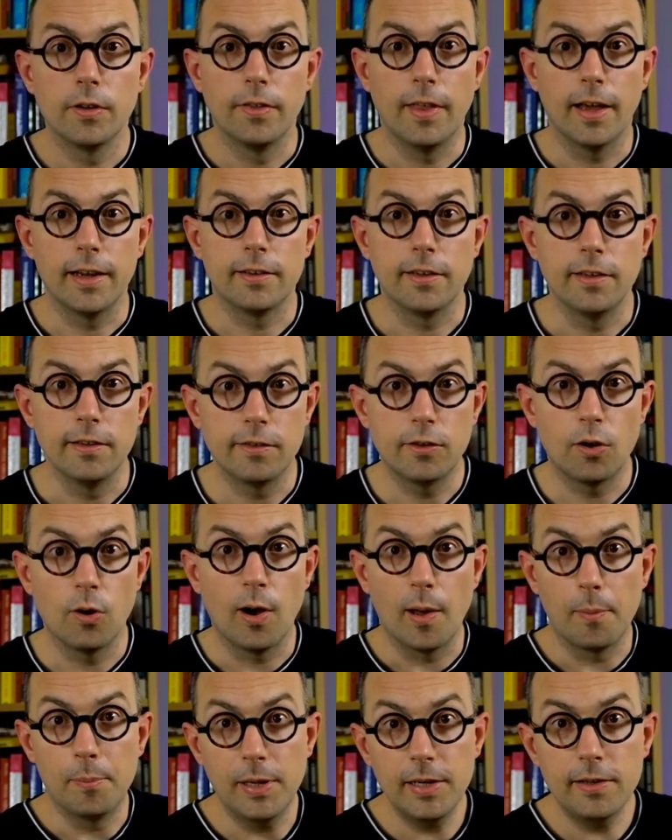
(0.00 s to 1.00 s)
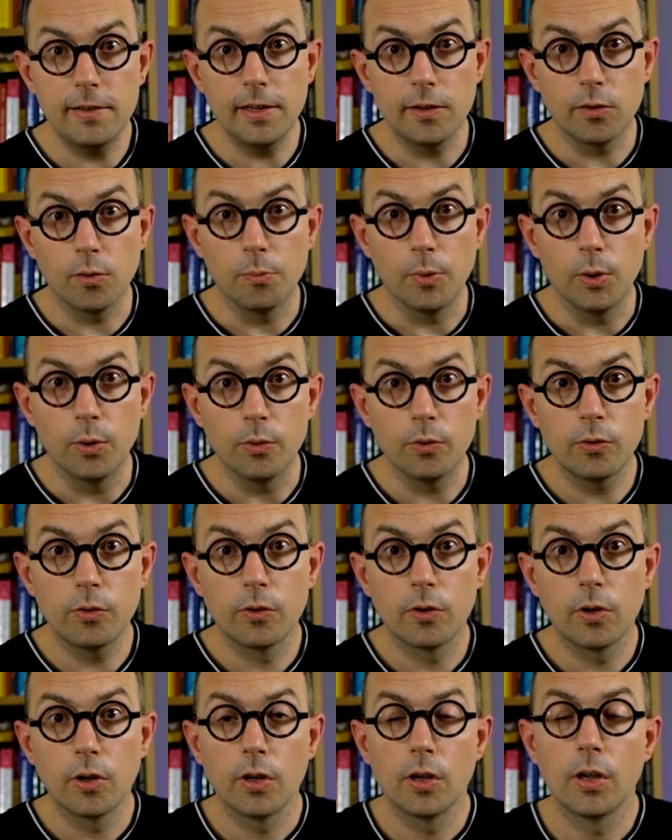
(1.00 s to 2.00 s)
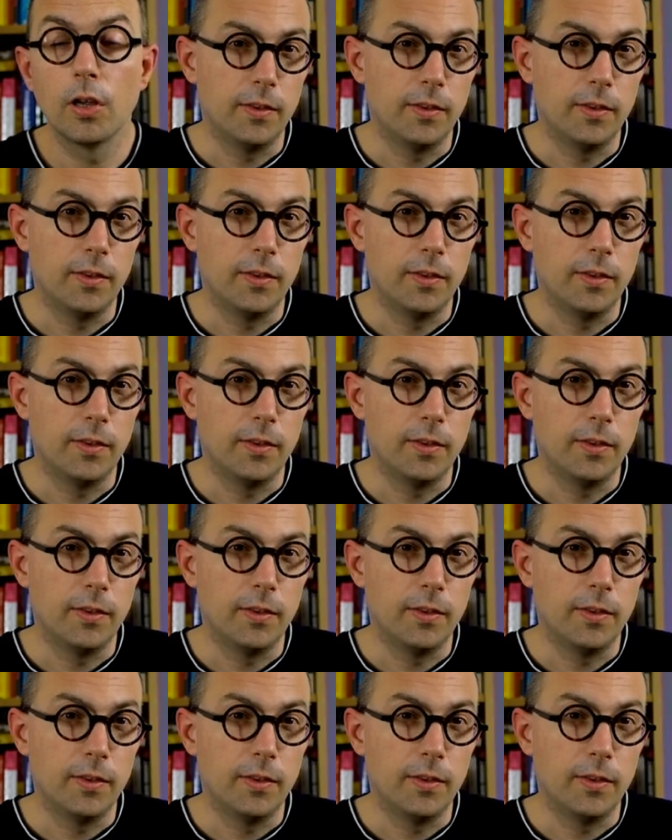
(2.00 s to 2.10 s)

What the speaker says: that is cohabiting the most,